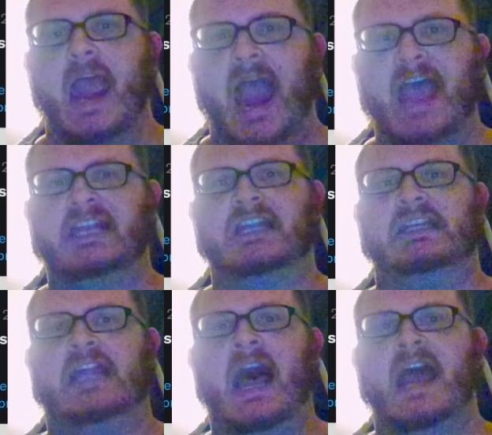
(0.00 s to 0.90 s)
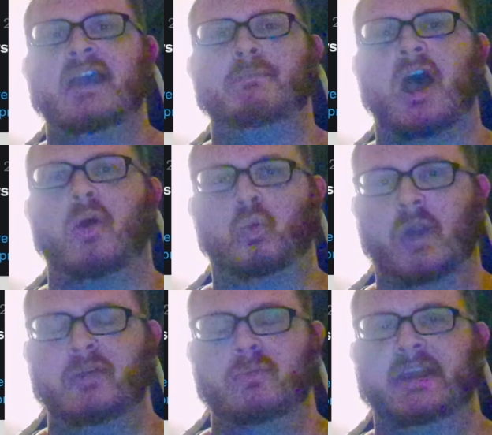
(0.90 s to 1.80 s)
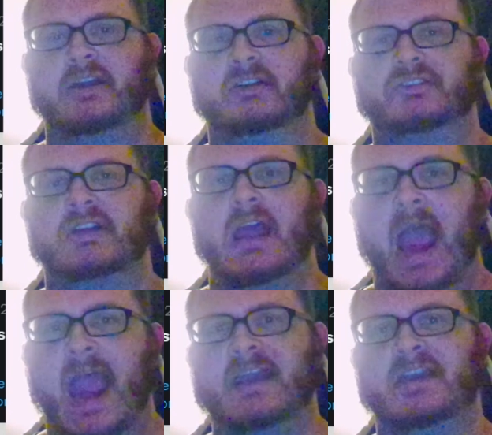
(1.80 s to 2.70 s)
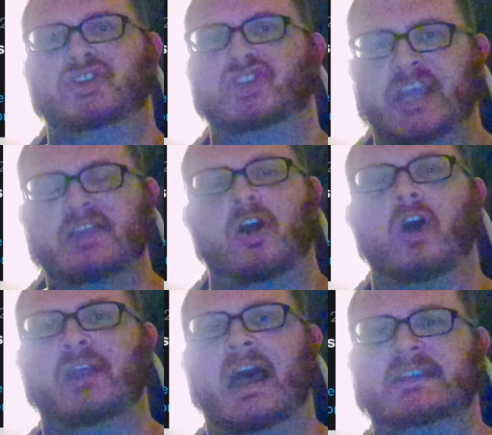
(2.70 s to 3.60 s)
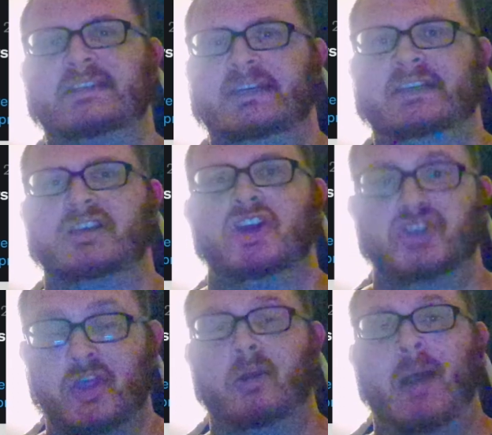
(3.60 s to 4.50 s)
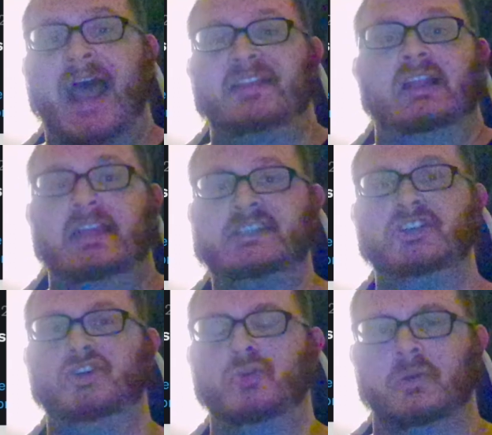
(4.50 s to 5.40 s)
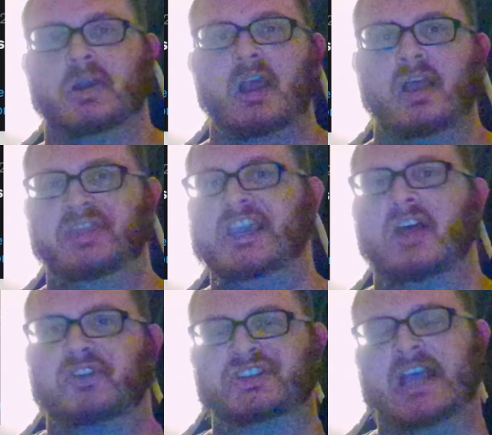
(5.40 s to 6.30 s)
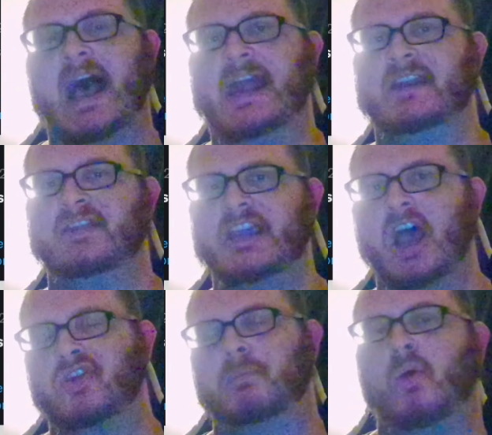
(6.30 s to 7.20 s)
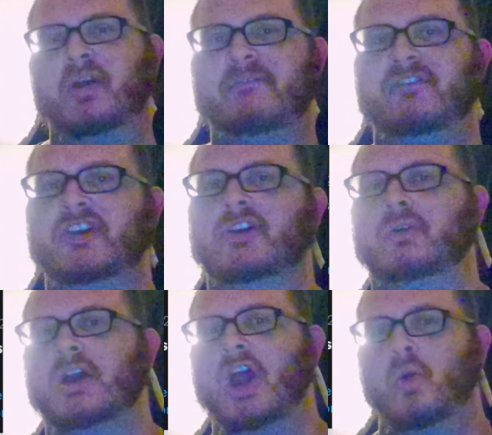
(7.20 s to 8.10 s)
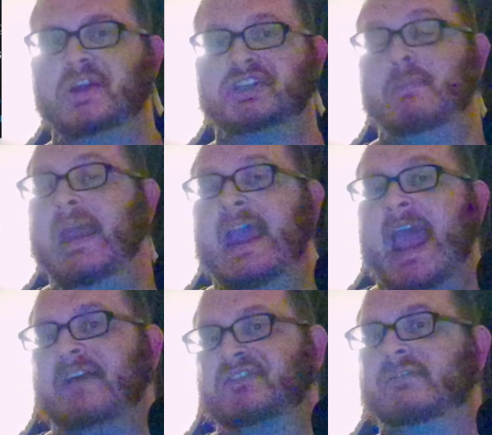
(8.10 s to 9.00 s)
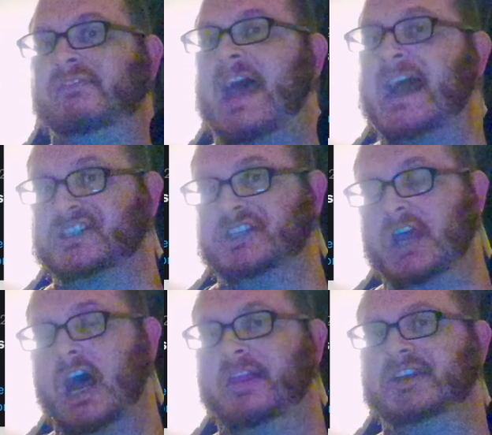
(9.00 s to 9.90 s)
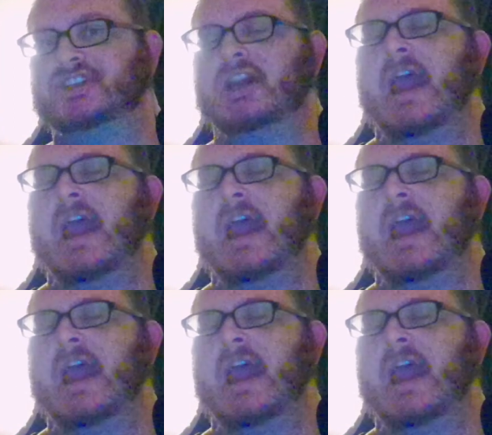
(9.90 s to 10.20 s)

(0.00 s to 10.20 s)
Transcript: and lie about right wingers and say they're all Nazis so they don't have to listen to the other side, the other point of view which may have some facts and knowledge,